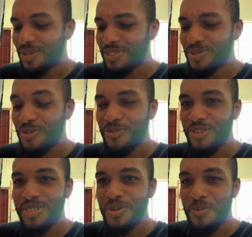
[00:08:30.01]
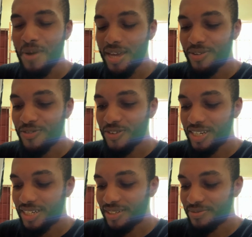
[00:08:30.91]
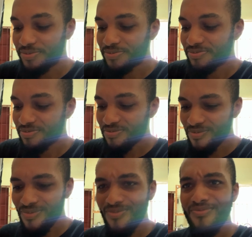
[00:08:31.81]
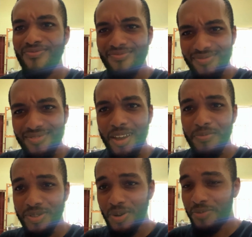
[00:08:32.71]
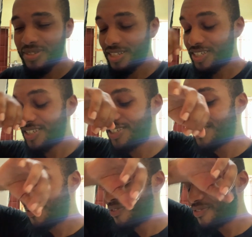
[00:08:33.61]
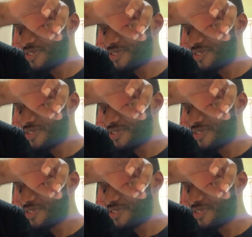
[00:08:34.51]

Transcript: I was so freaked out by the friggin' absorption stuff.